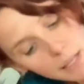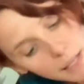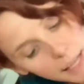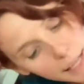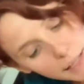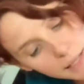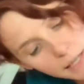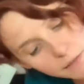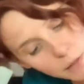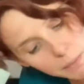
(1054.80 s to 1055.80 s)
cake itself
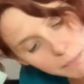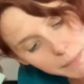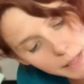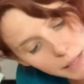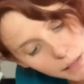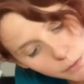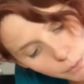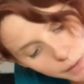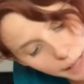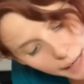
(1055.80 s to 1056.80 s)
to be peeking through
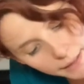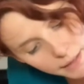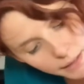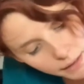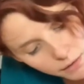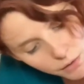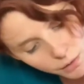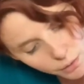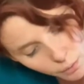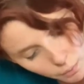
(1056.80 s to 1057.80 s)
the icing, so you
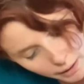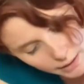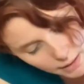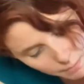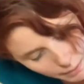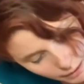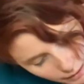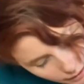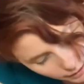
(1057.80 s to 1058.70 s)
don't want it to be